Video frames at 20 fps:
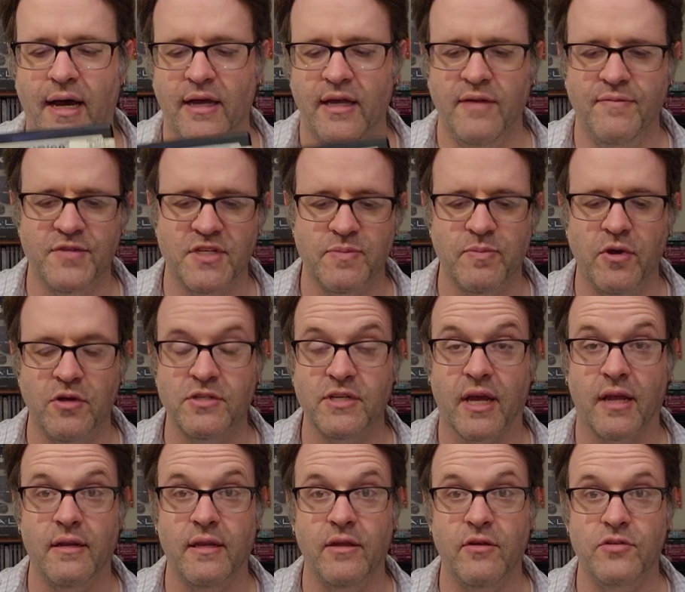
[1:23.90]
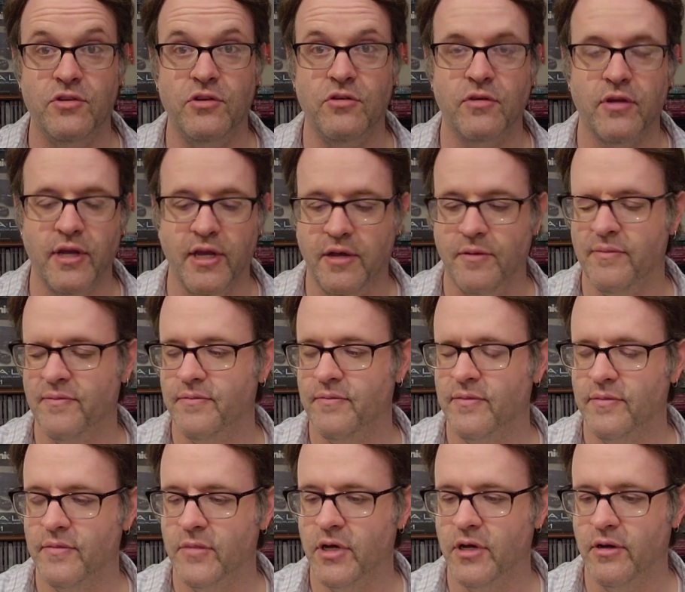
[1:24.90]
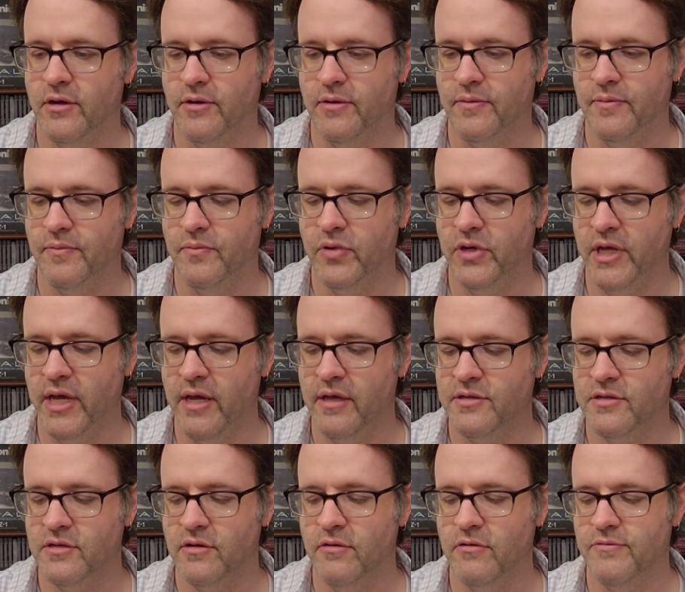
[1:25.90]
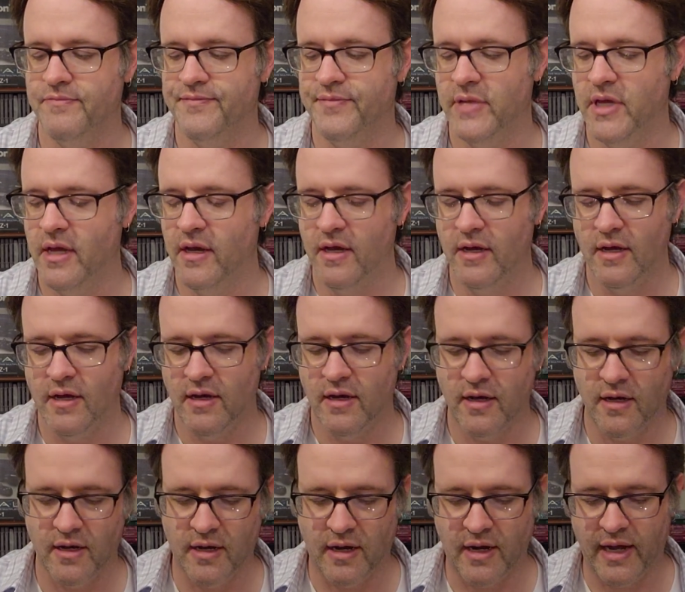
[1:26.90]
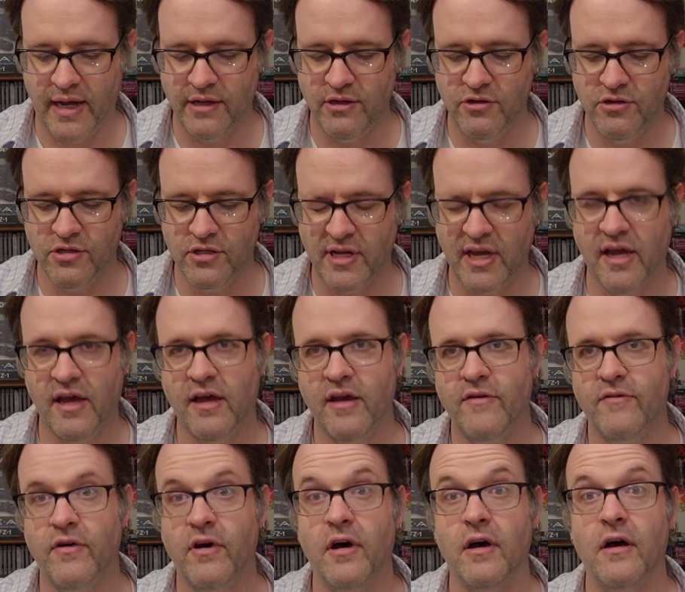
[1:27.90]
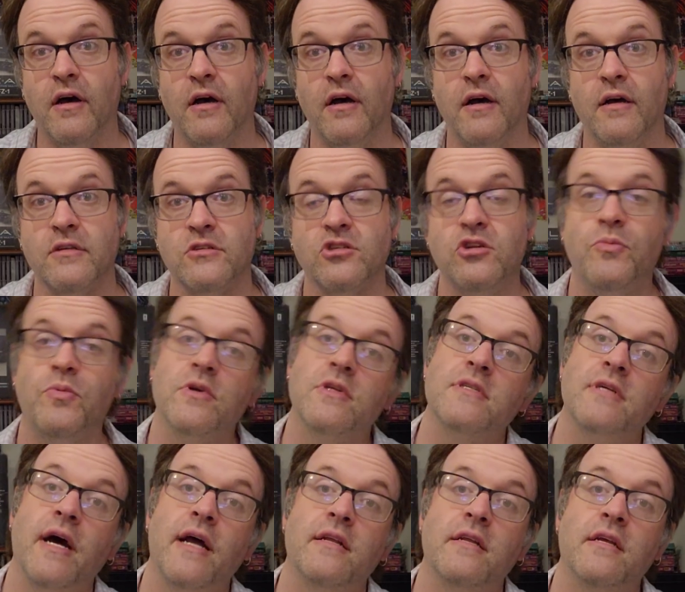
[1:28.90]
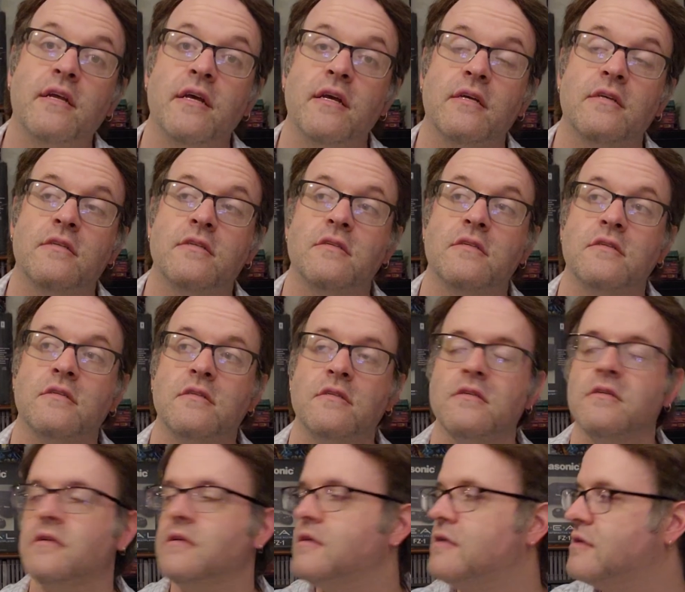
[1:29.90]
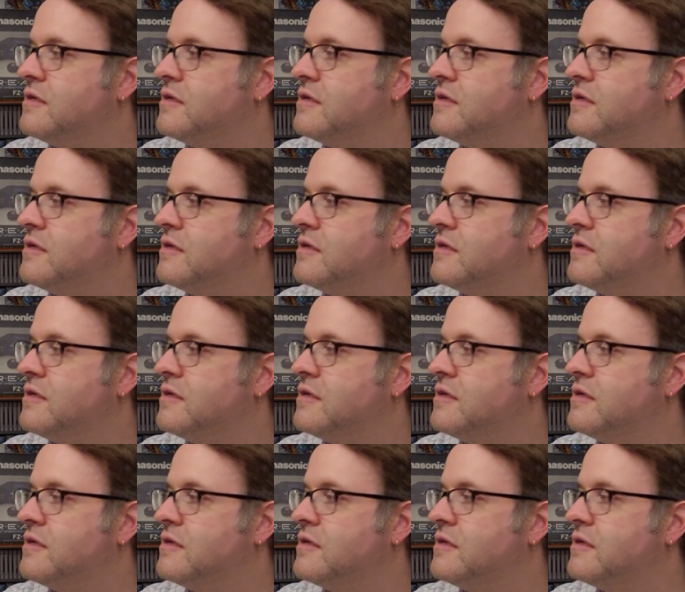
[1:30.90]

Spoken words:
Even smells like a Neo Geo game. But yeah, so I used to have Super Sidekicks